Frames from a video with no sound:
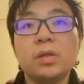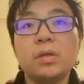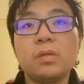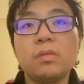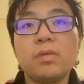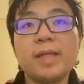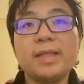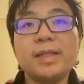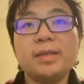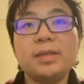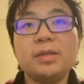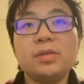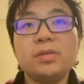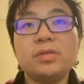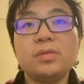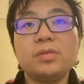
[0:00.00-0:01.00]
Why does
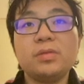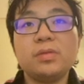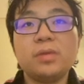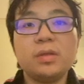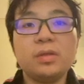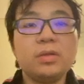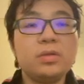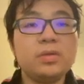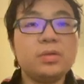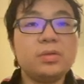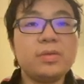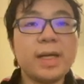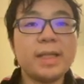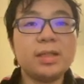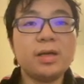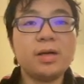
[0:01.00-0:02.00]
it use
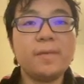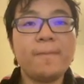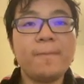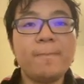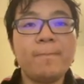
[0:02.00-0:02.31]
right on?